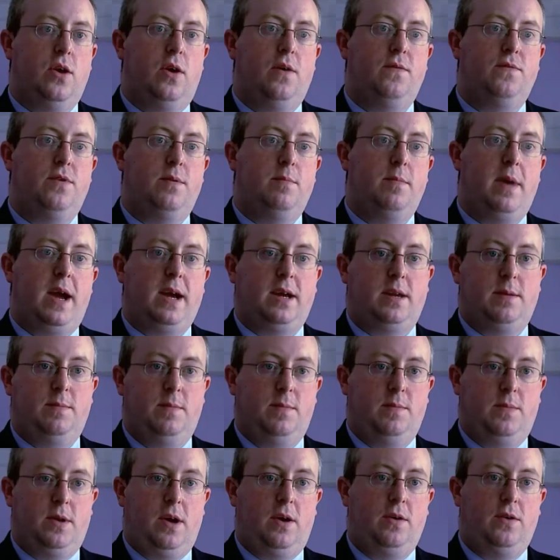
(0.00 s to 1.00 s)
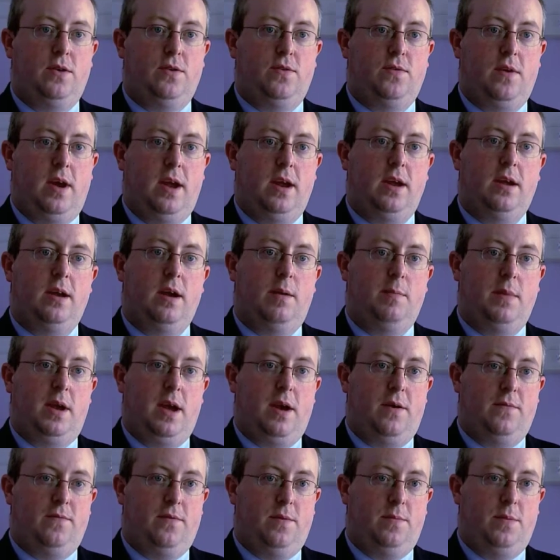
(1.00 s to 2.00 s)
of the maximum dose rate coming
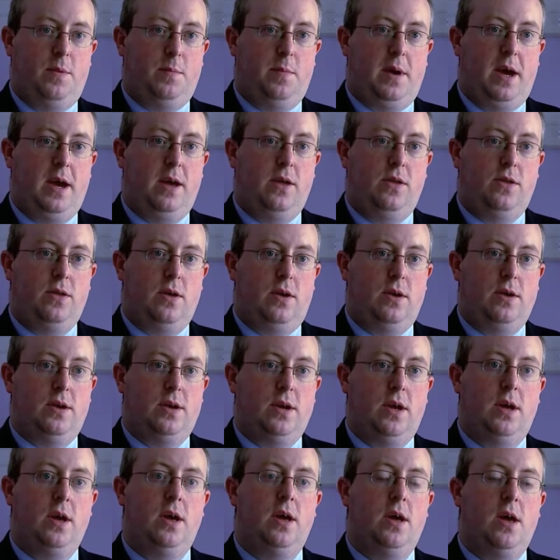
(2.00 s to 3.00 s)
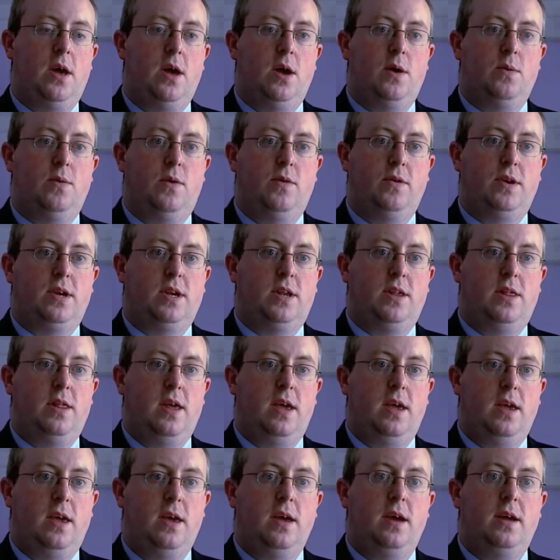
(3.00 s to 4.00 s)
out from the patient, whereas
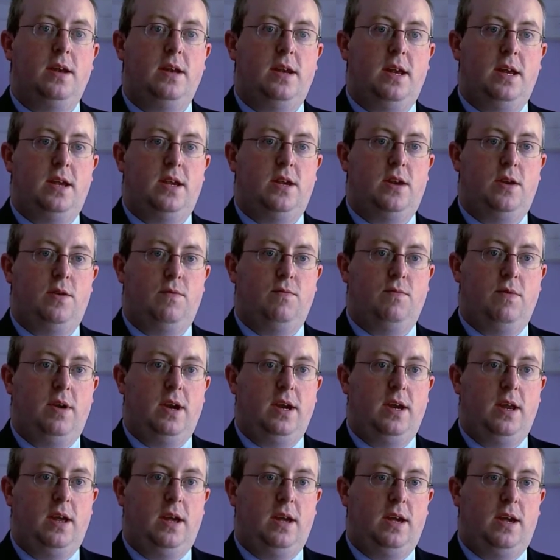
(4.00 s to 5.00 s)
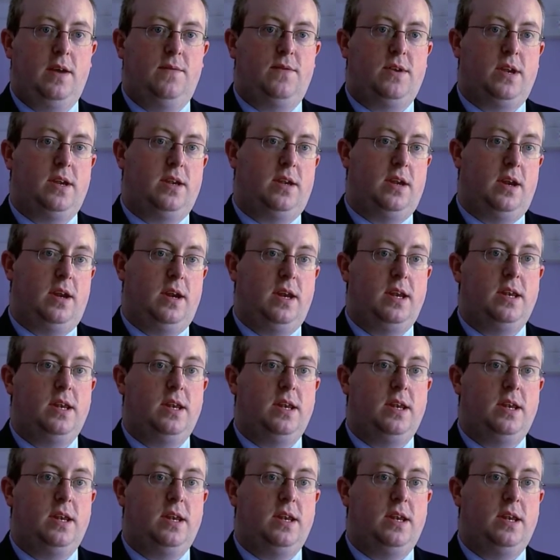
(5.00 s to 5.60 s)
the distant reading gives us an